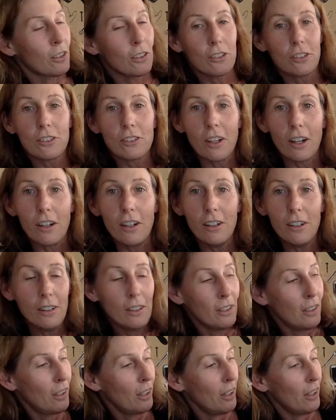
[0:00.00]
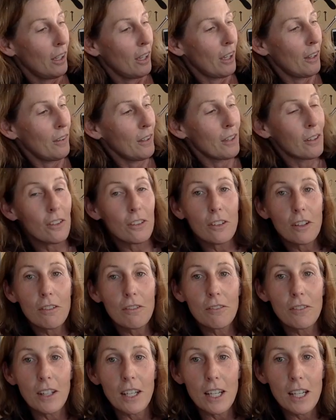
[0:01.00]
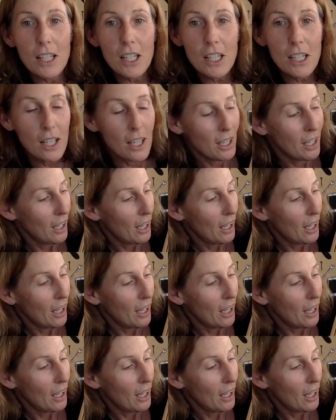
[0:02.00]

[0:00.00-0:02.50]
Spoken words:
start and there is a finish.